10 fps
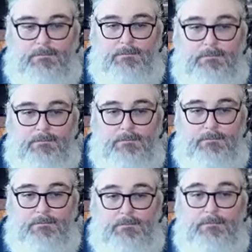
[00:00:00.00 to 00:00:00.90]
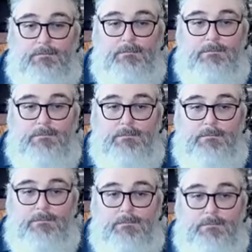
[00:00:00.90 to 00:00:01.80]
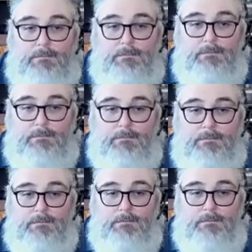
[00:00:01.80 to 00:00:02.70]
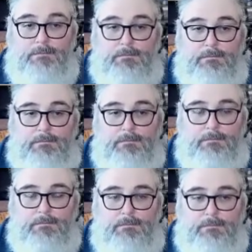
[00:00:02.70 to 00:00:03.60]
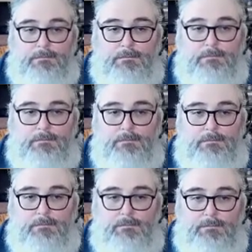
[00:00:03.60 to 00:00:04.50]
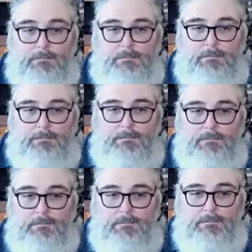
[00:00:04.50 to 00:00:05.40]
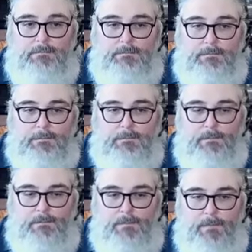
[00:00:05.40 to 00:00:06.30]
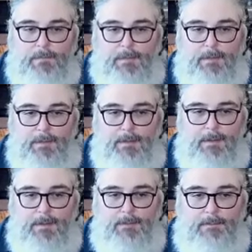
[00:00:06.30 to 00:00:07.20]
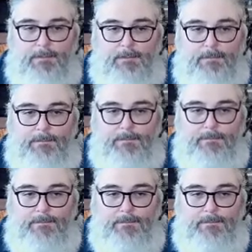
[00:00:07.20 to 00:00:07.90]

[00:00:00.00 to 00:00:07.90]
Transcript: The person shown says nothing.